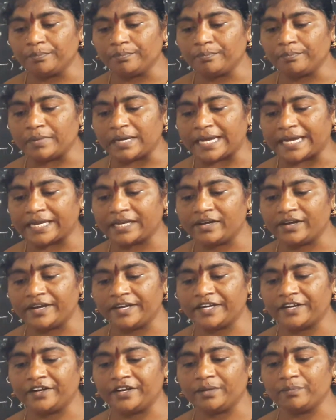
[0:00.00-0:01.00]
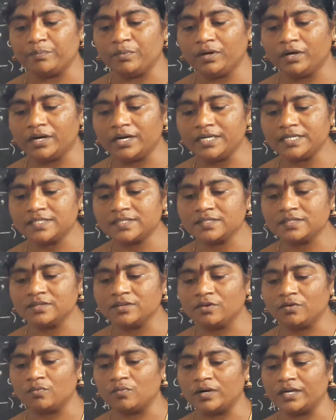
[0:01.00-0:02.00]
migratory birds.
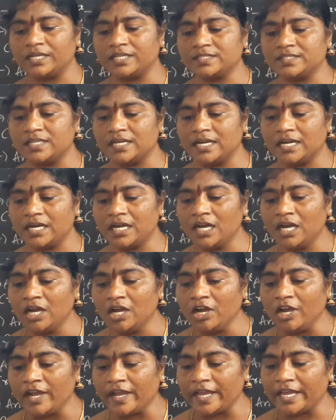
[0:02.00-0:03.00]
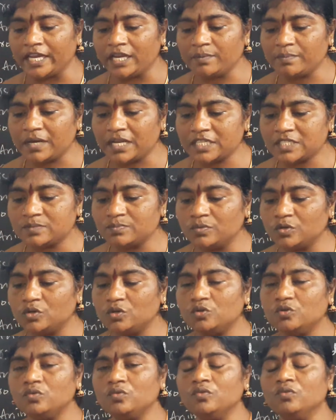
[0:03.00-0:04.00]
What is the animals
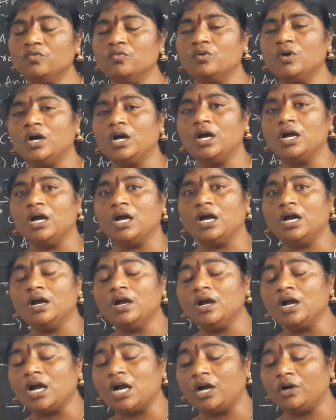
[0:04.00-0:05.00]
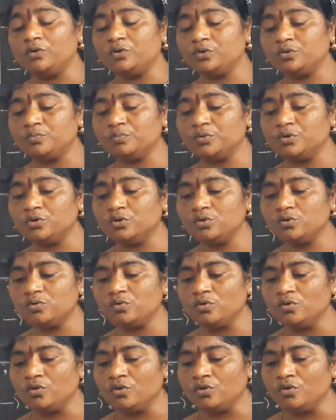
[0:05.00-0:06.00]
move, how to move
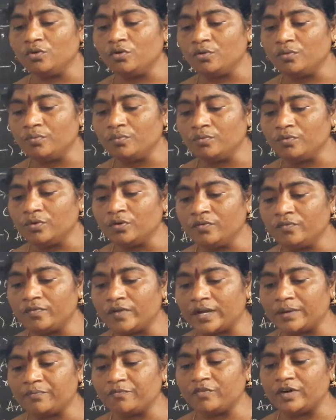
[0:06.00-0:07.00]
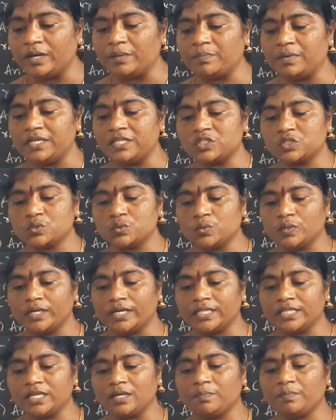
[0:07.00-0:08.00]
from one place to
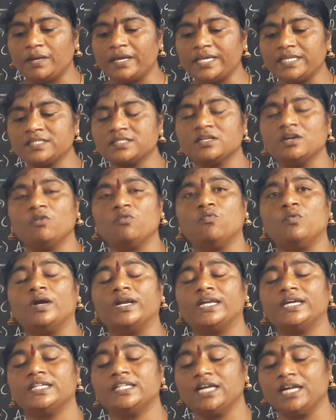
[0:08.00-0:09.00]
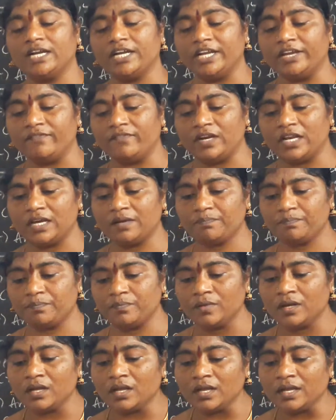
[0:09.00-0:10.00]
another place, what are the developed
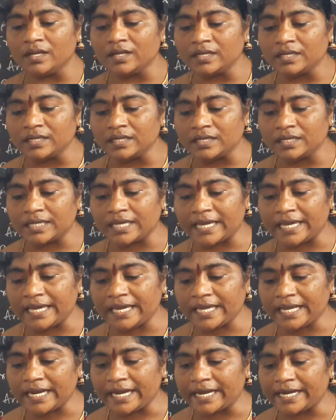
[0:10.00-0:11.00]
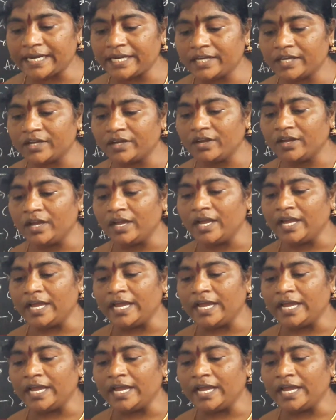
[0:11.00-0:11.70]
care and